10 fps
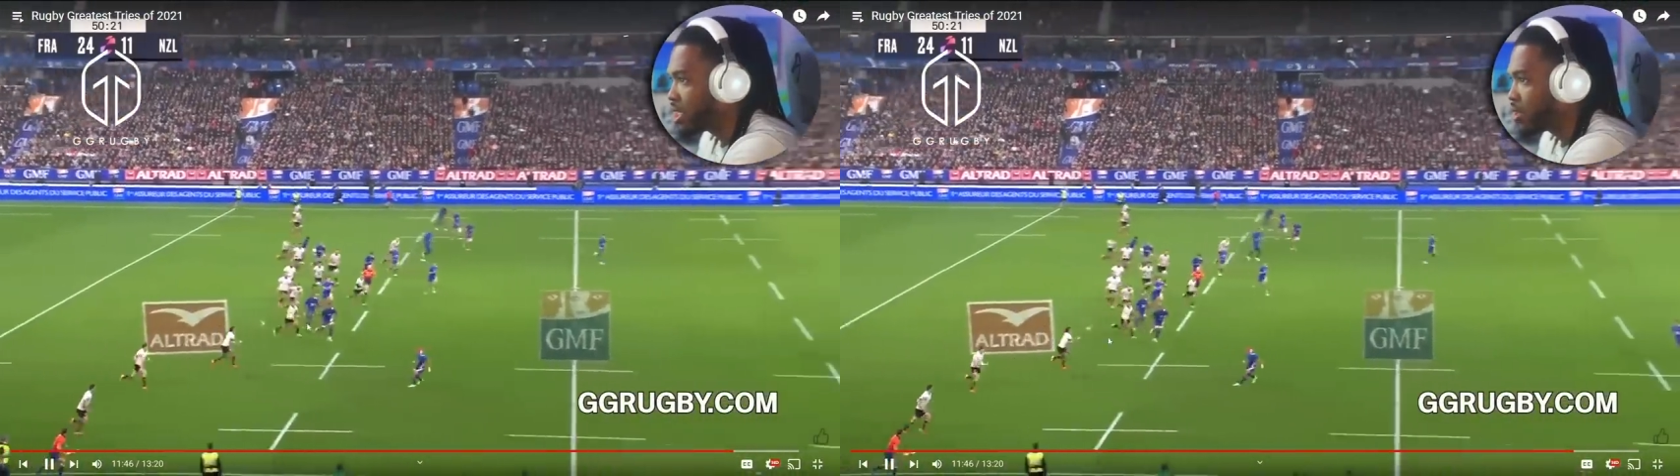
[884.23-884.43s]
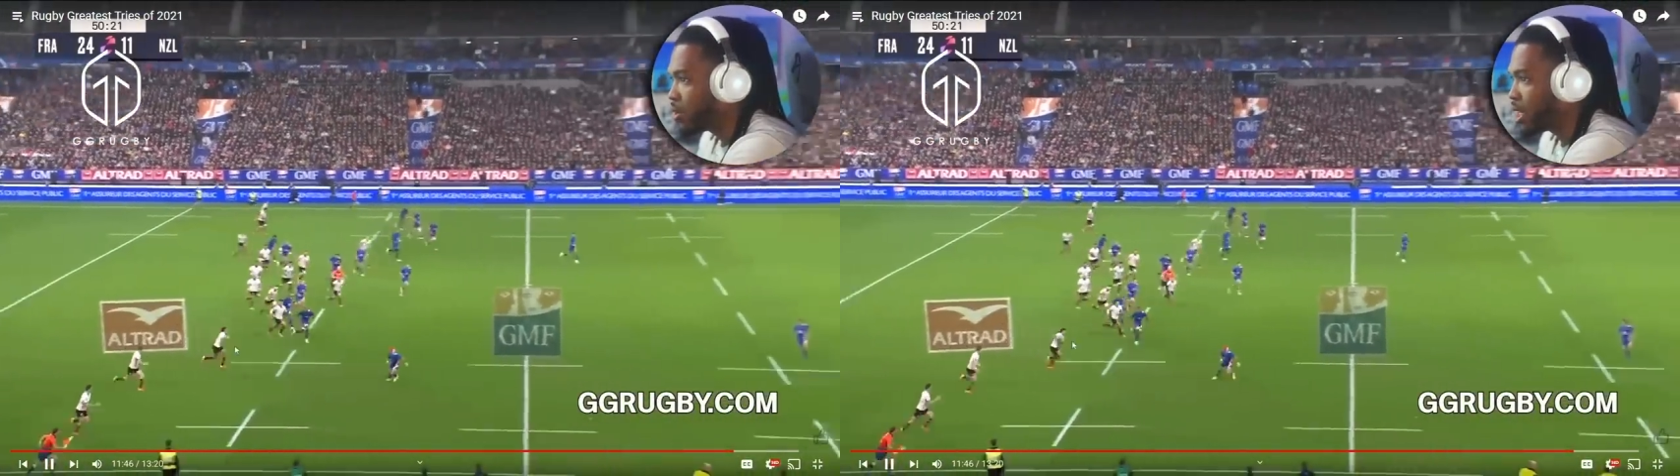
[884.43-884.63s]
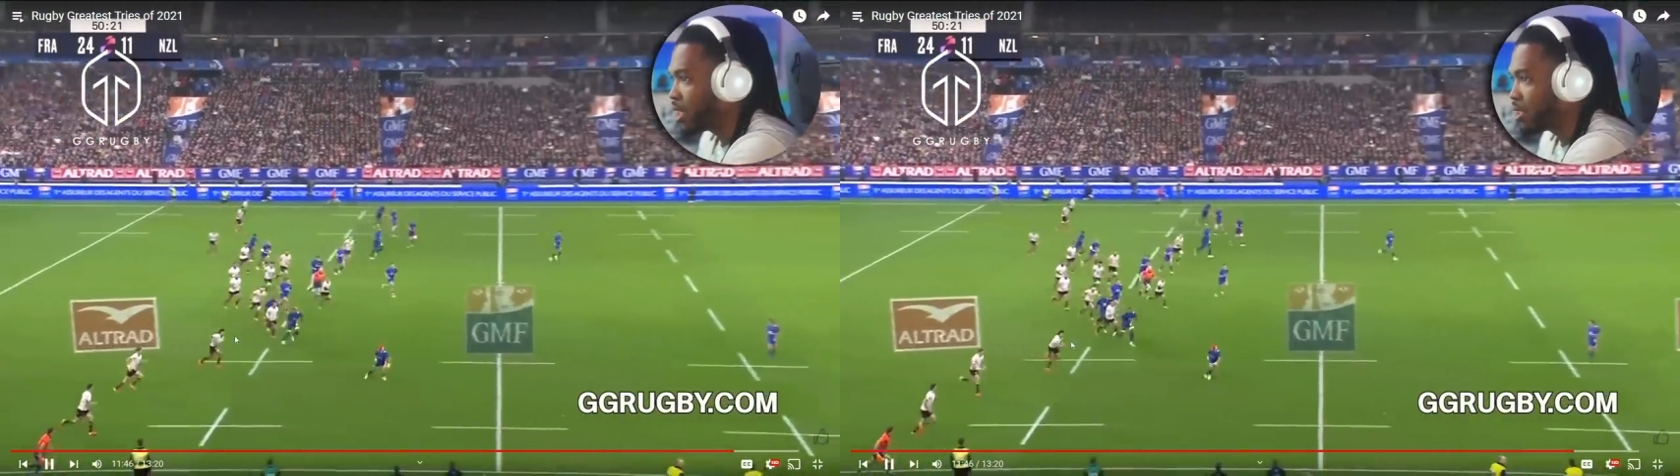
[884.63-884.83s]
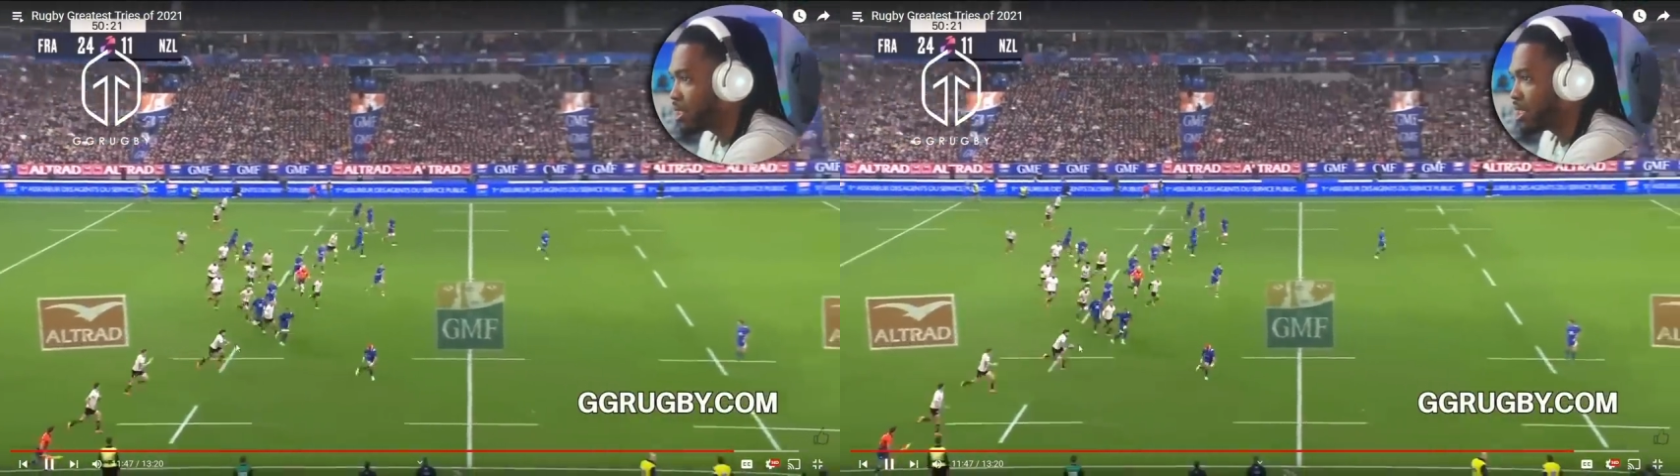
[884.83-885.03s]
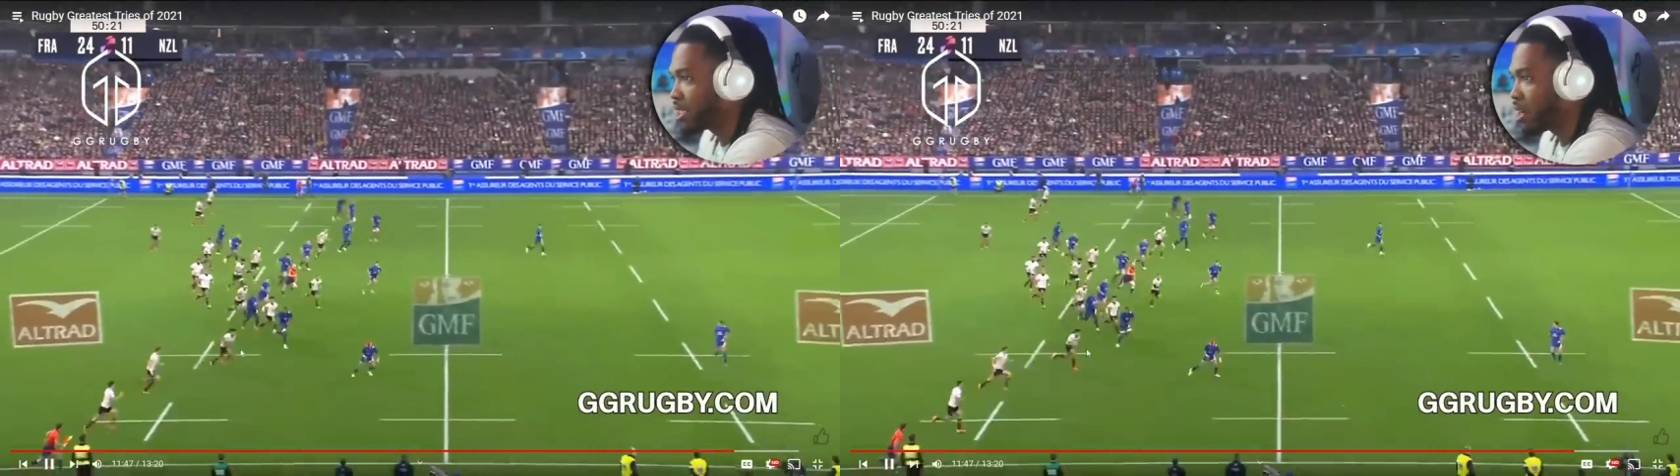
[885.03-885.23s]
Right?
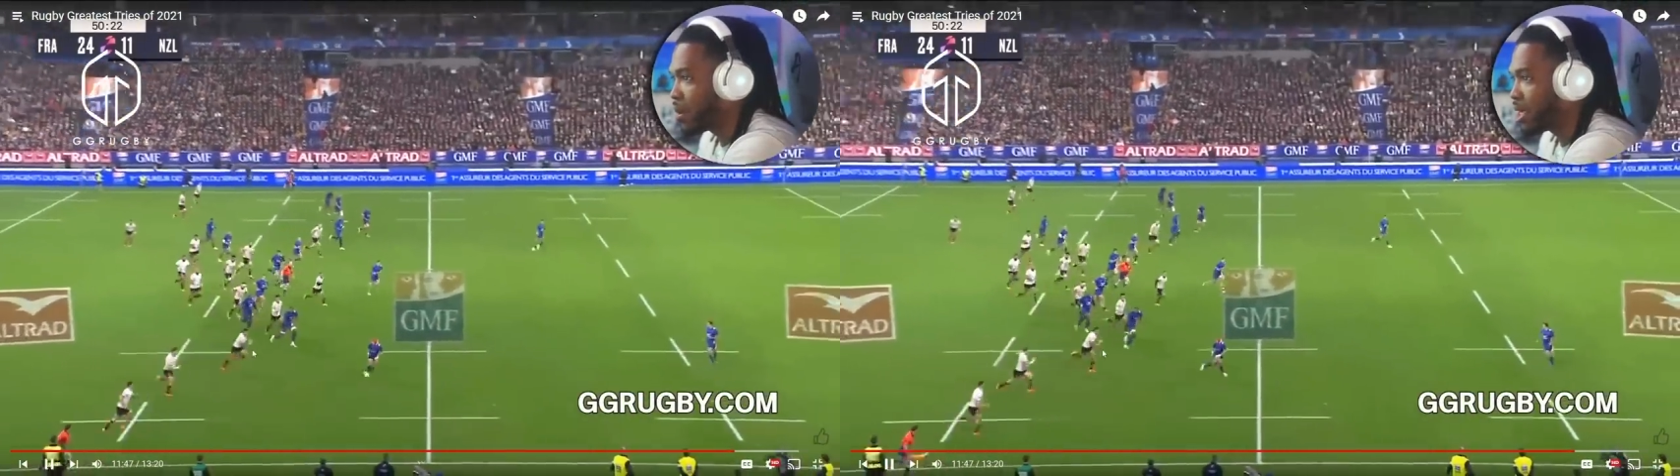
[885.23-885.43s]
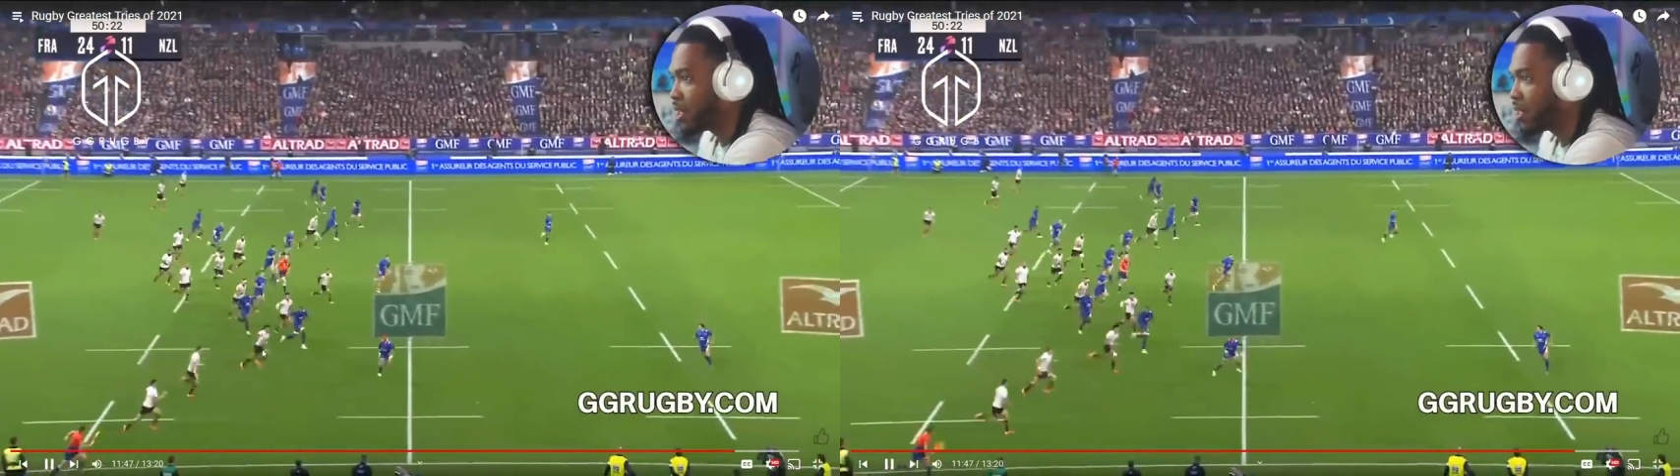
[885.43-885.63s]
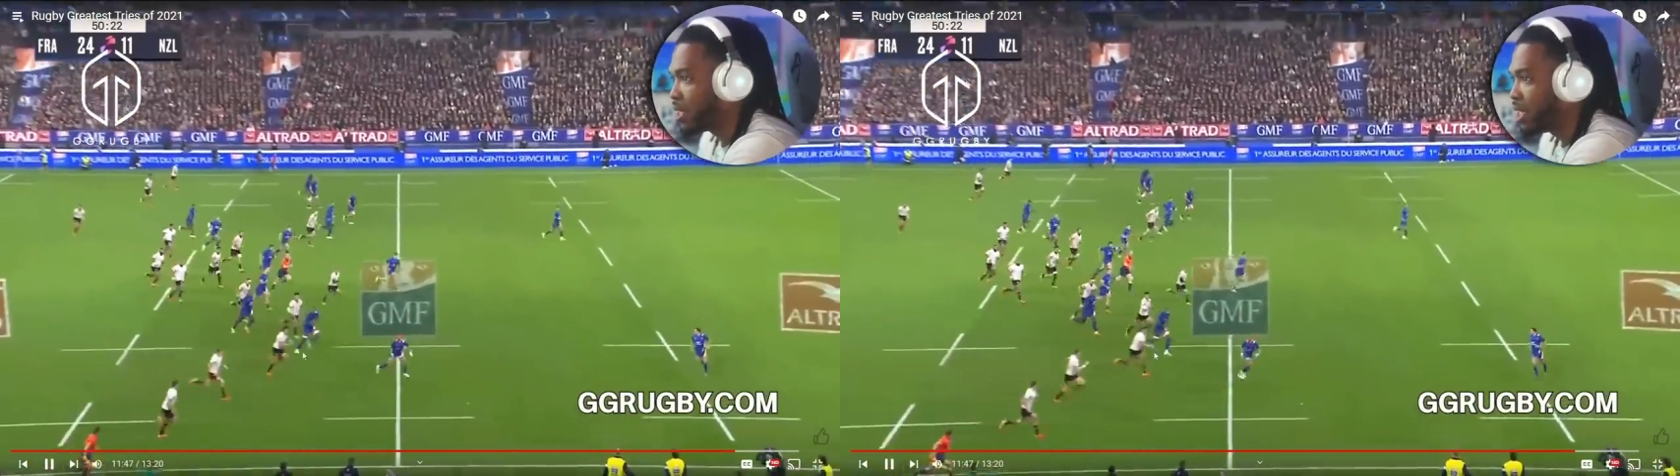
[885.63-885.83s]
This guy right here.